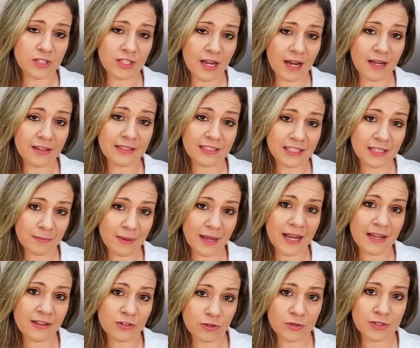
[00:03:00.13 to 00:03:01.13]
non-stick
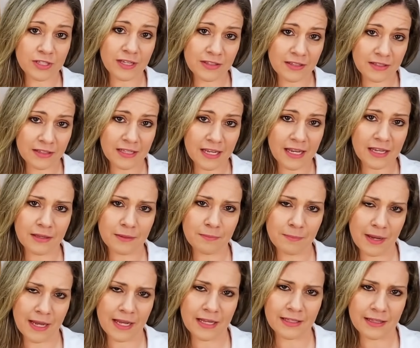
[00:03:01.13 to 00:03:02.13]
pan so it doesn't stick,
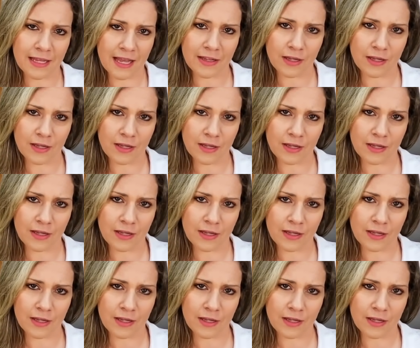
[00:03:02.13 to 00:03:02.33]
because then